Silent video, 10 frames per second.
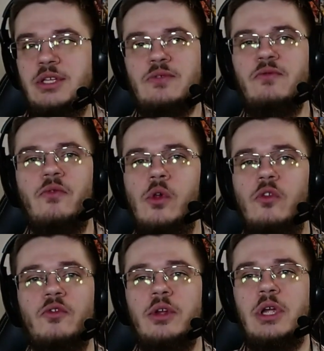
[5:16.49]

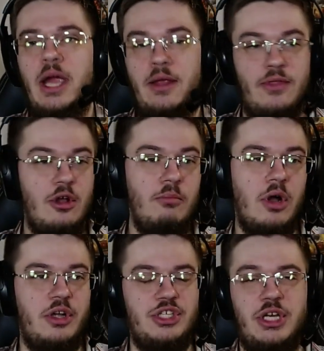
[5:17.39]
involved, and they're
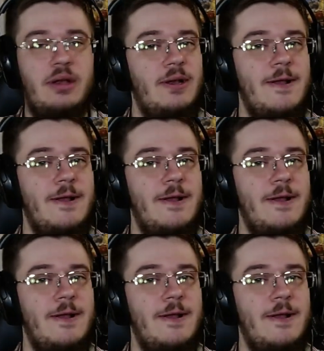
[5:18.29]
marching.